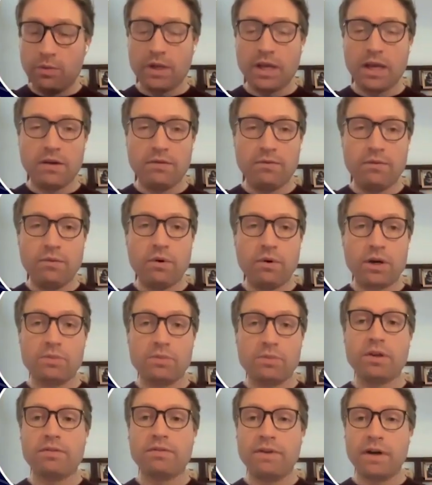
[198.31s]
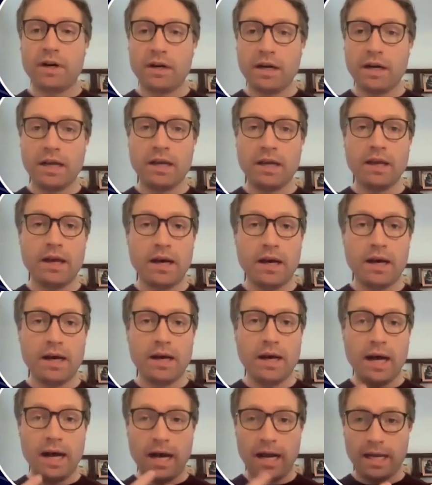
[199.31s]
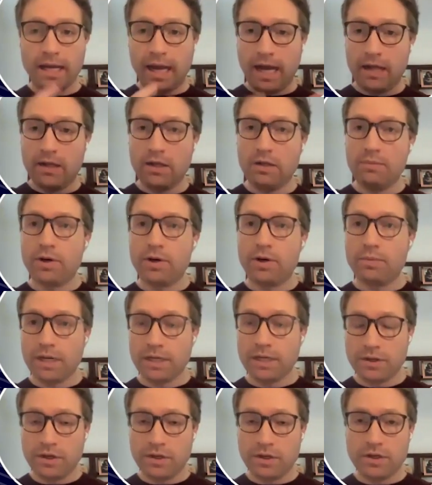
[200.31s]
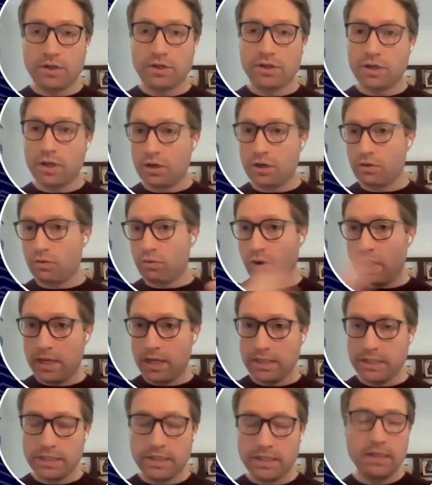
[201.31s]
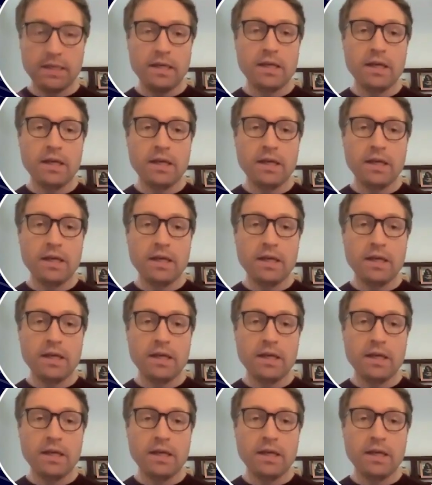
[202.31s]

We have worked with very high caliber researchers across